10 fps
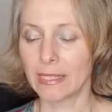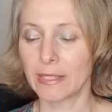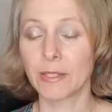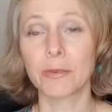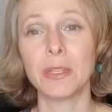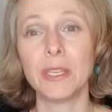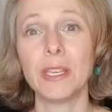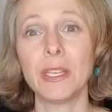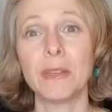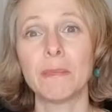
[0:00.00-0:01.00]
So
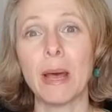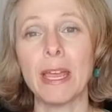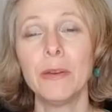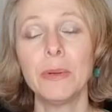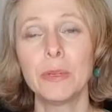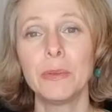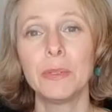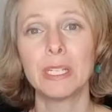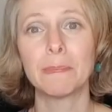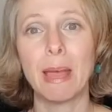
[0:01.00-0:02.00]
the
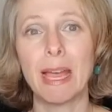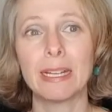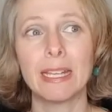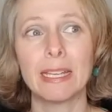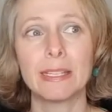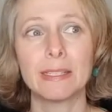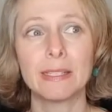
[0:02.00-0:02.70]
bioacoustic mat is